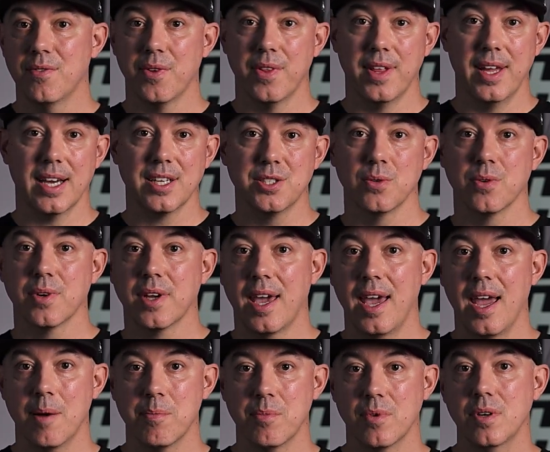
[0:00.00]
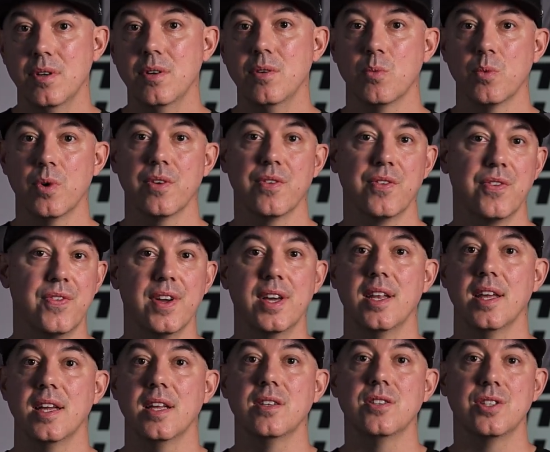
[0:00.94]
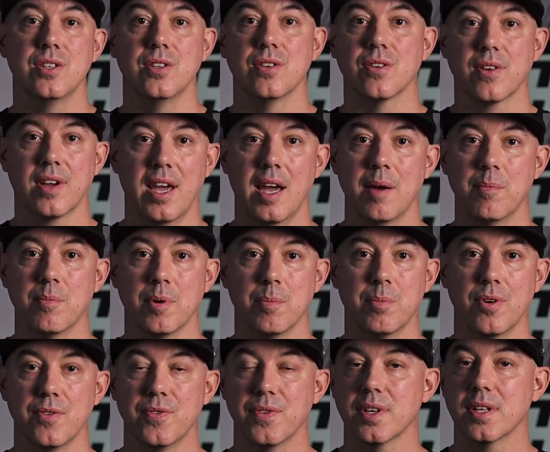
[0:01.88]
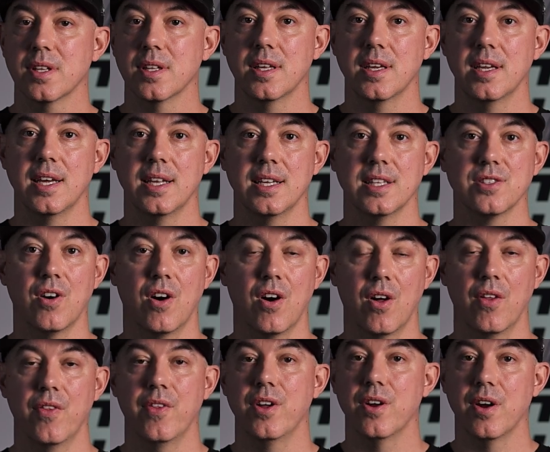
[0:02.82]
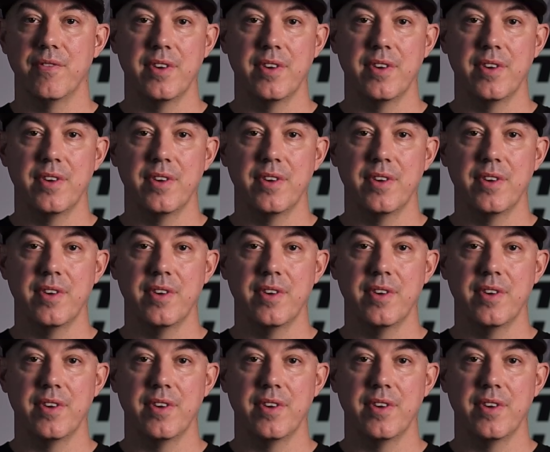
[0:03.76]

for the actual camera, will fit into your camera perfectly and it's on there.